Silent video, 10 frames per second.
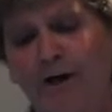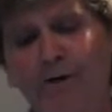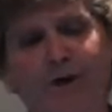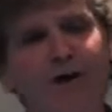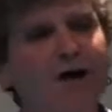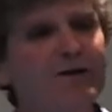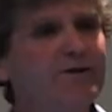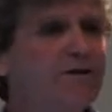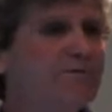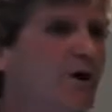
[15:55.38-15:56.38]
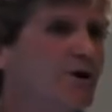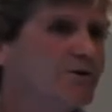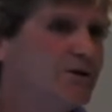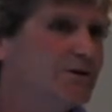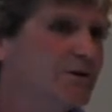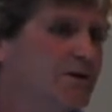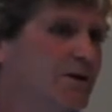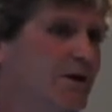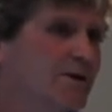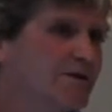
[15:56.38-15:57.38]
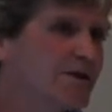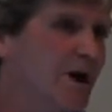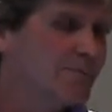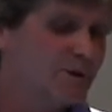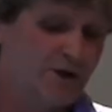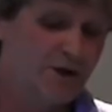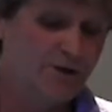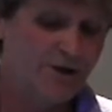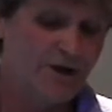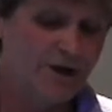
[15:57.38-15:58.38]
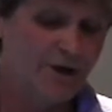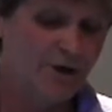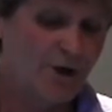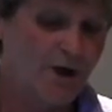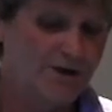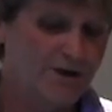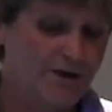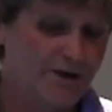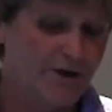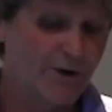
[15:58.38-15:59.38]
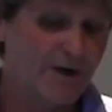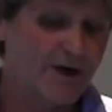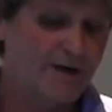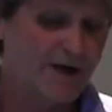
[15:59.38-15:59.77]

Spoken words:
and we're causing faulting at the top of the oceanic crust there to create